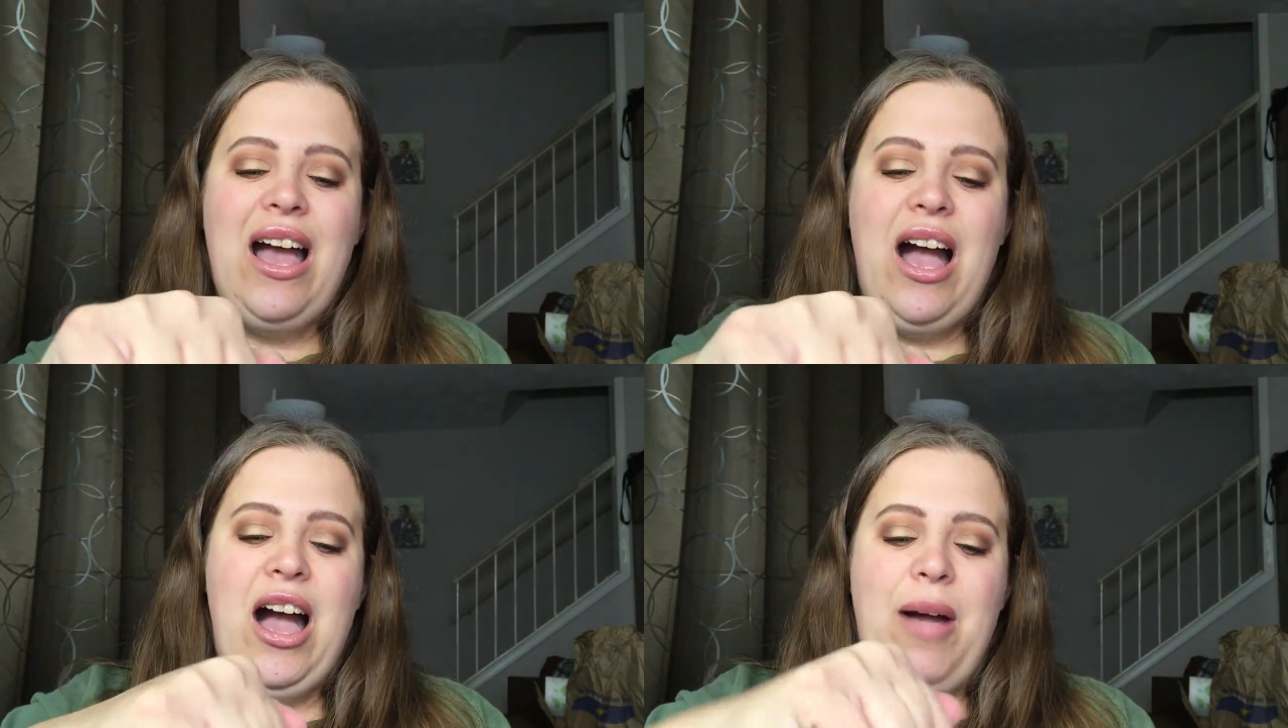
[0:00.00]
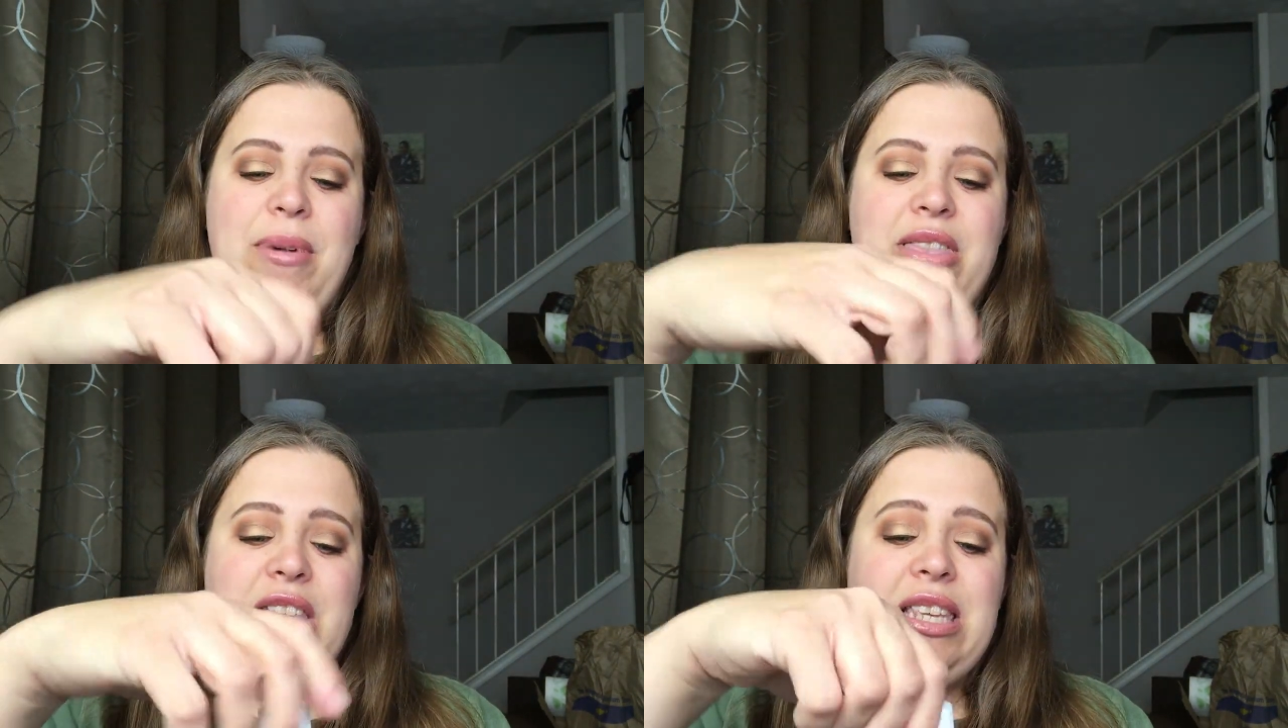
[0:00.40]
Um,
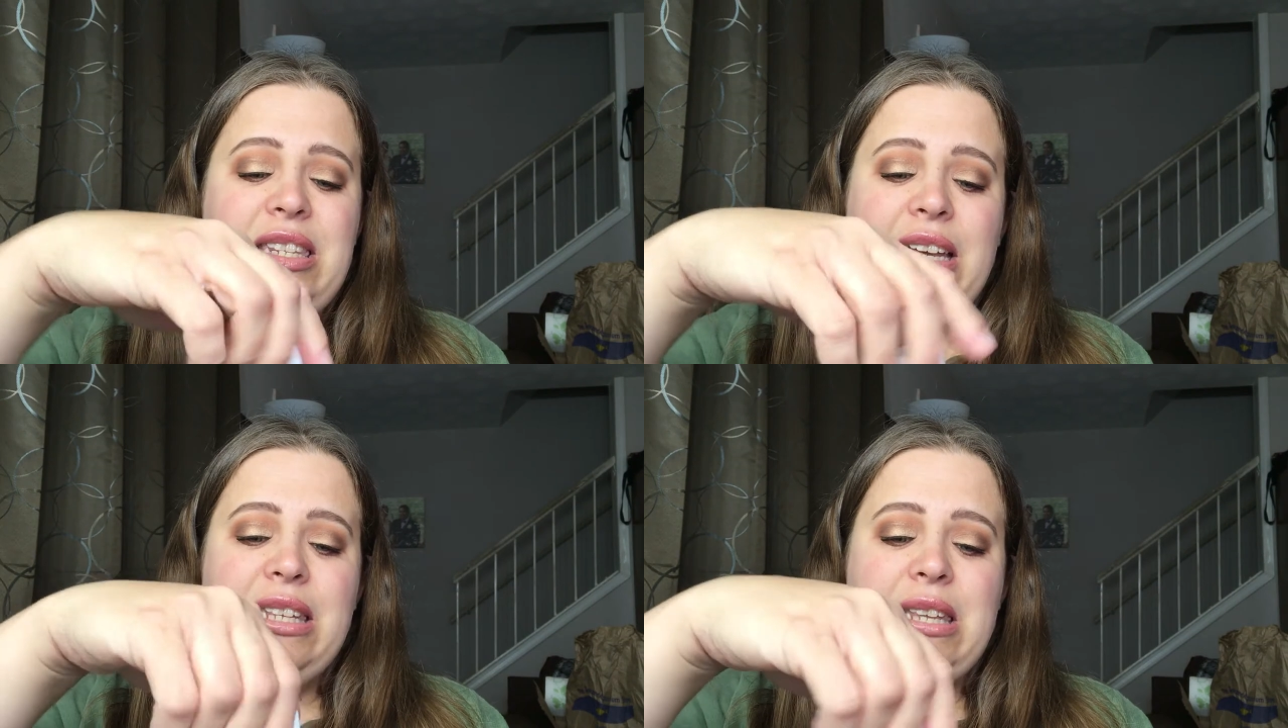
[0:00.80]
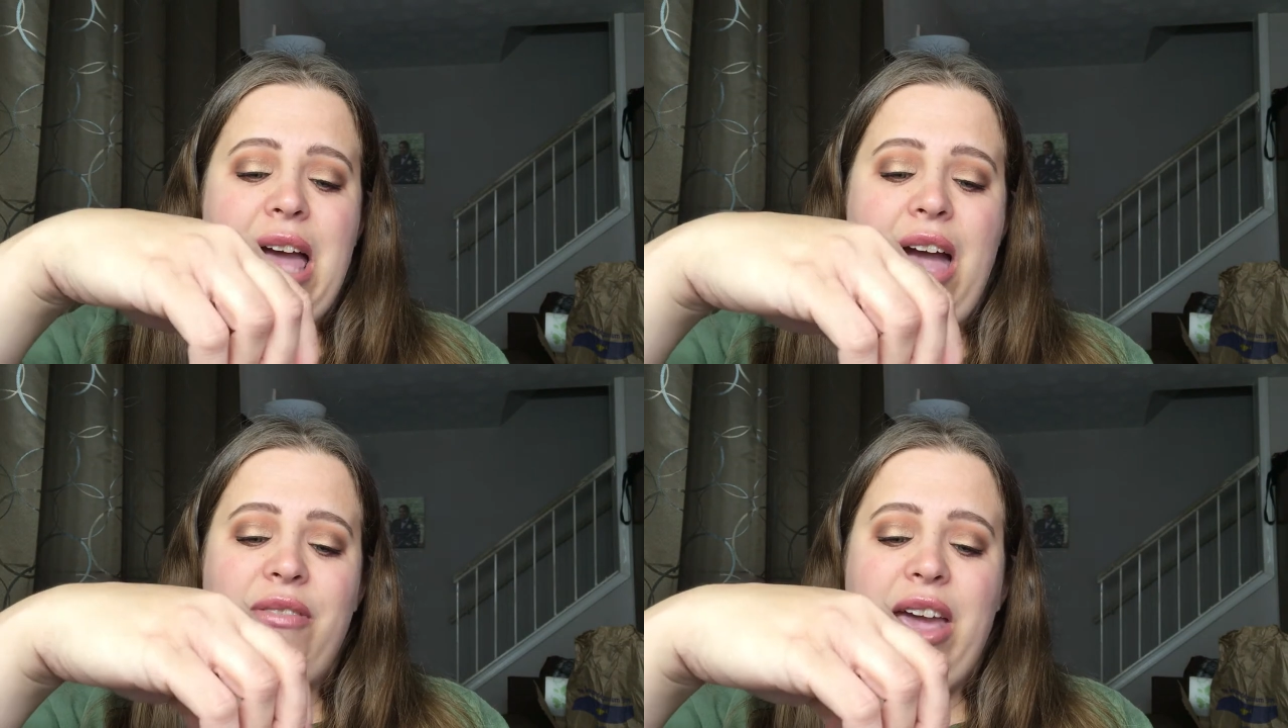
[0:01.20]
this does
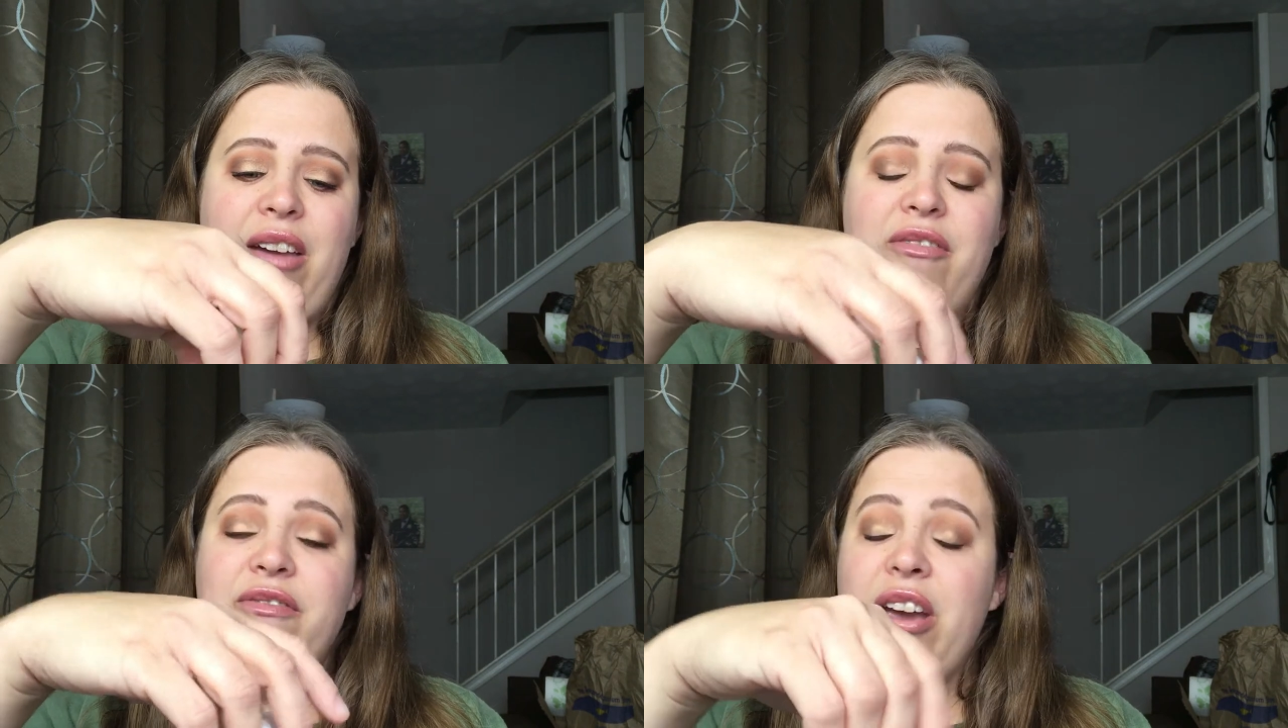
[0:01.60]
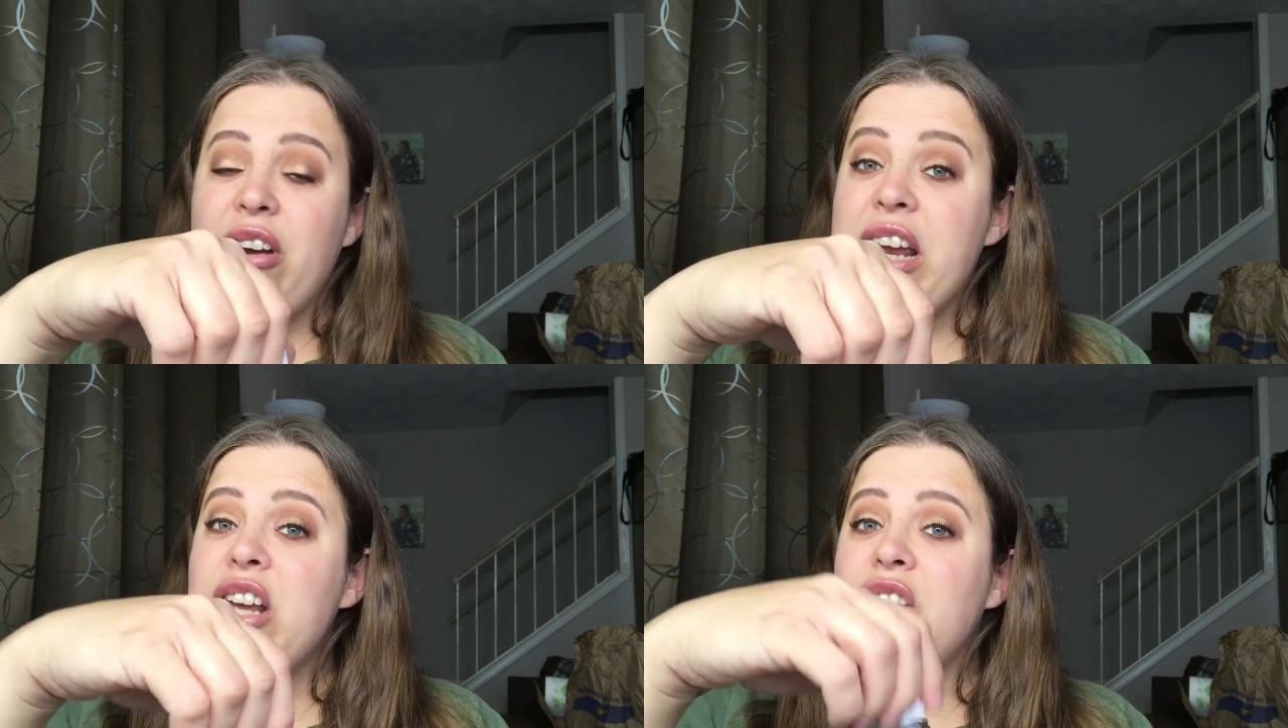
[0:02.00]
have a
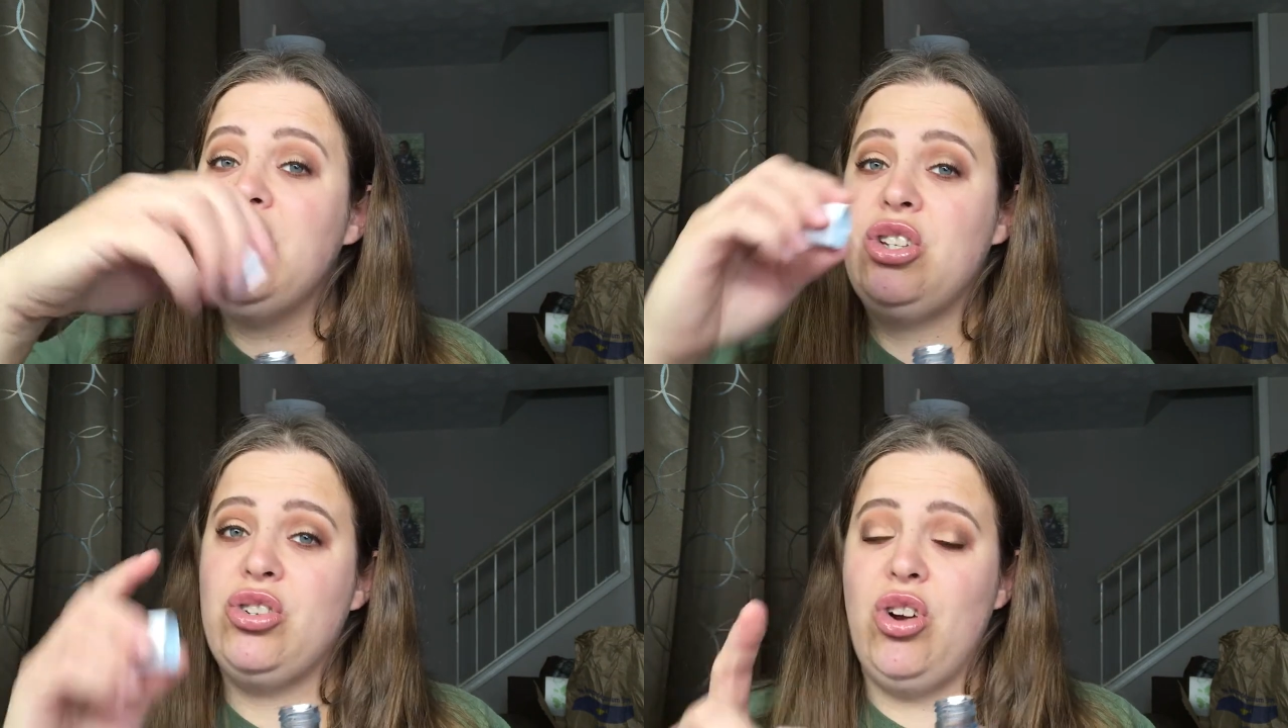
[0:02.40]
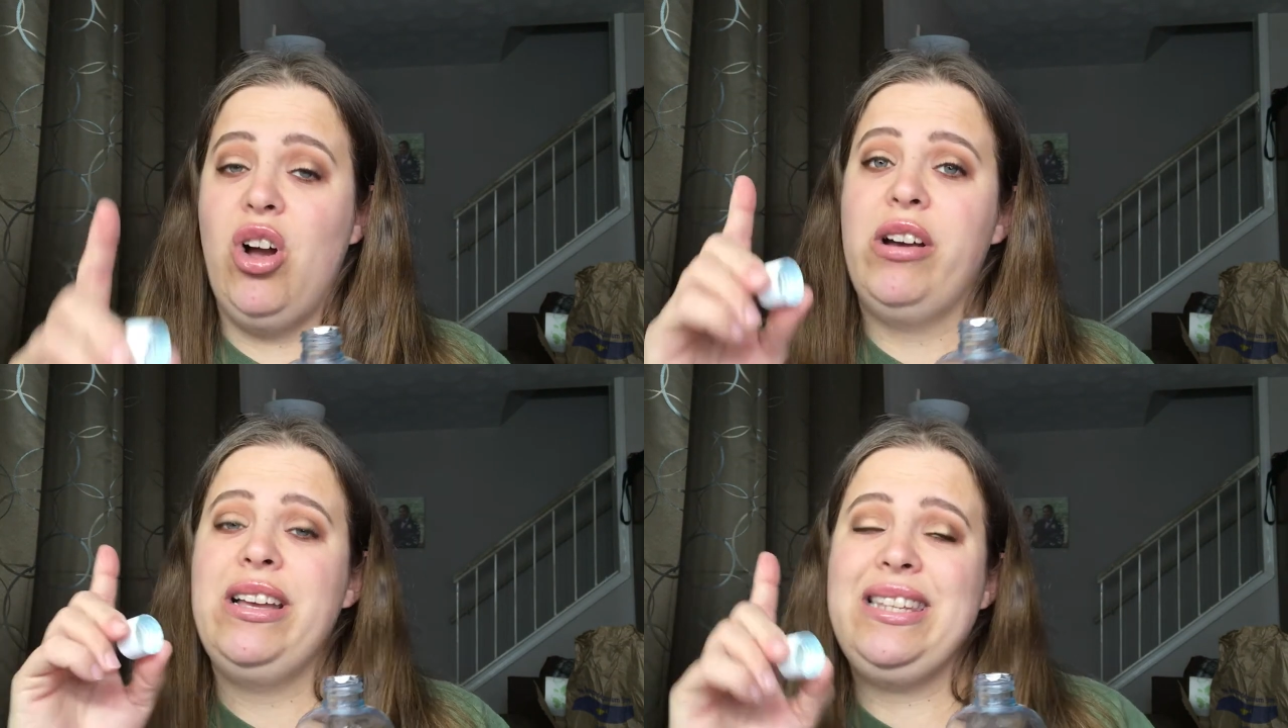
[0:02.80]
very
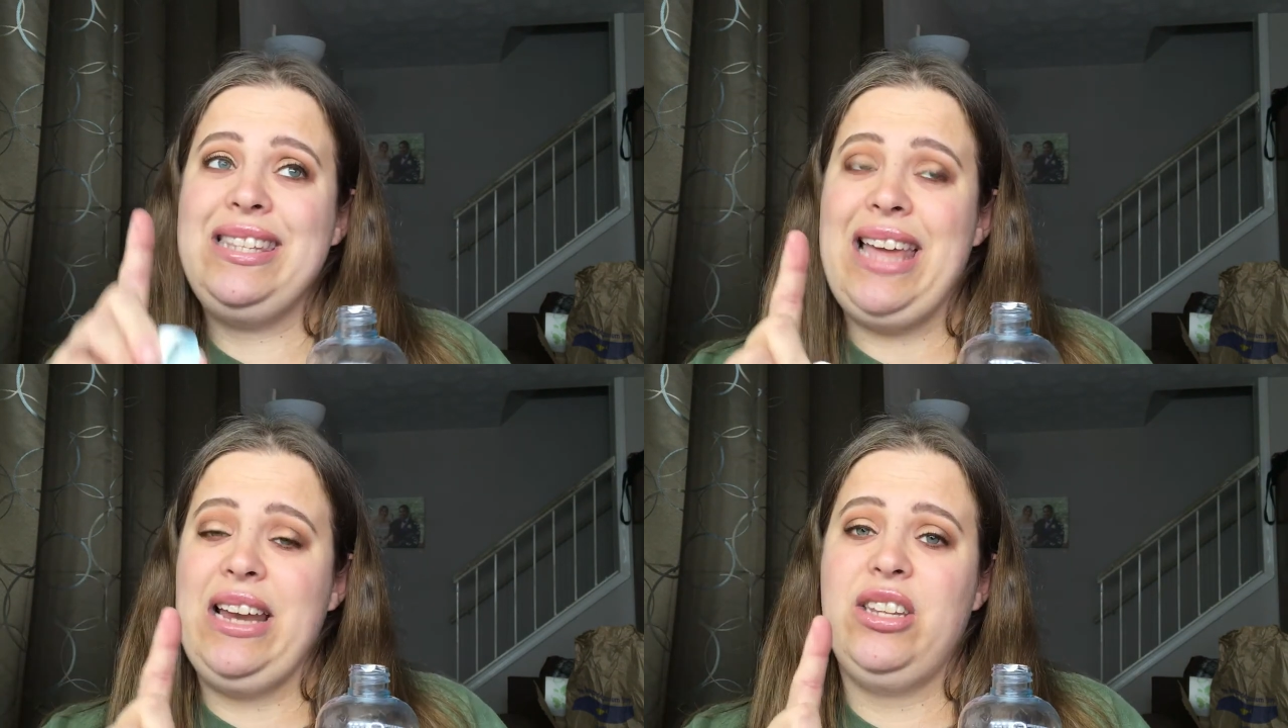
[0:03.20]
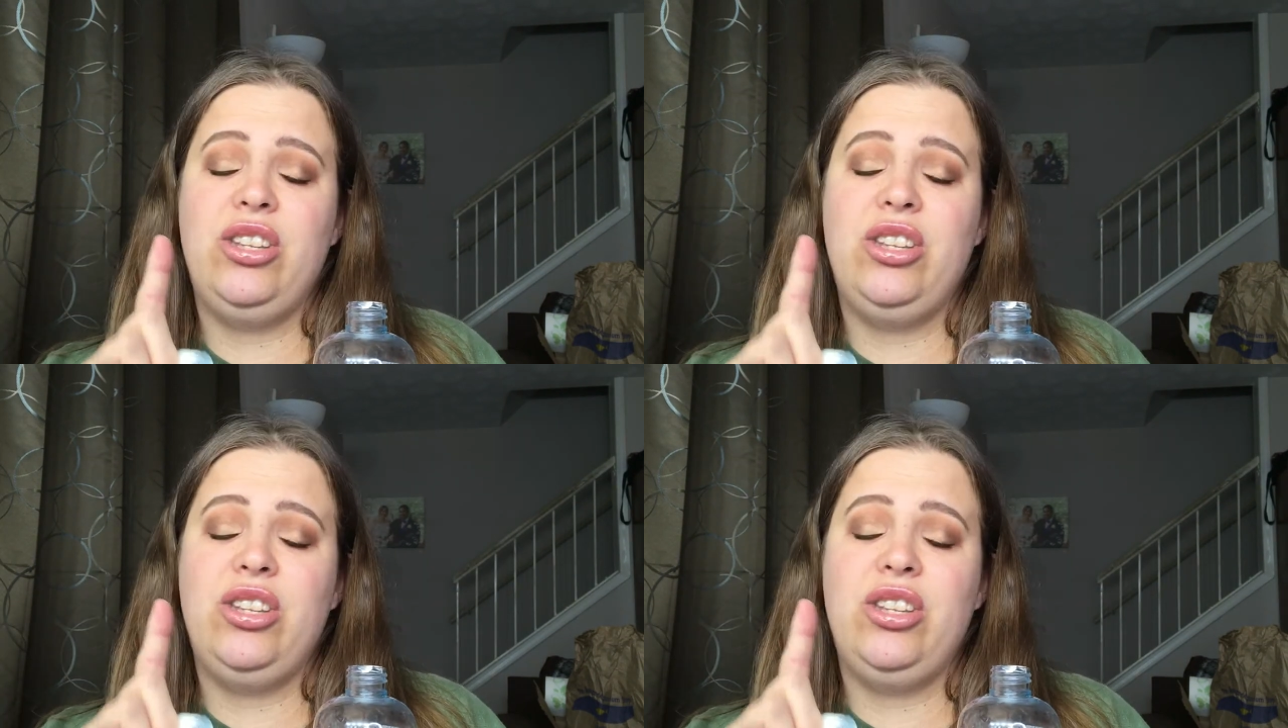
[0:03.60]
strong scent.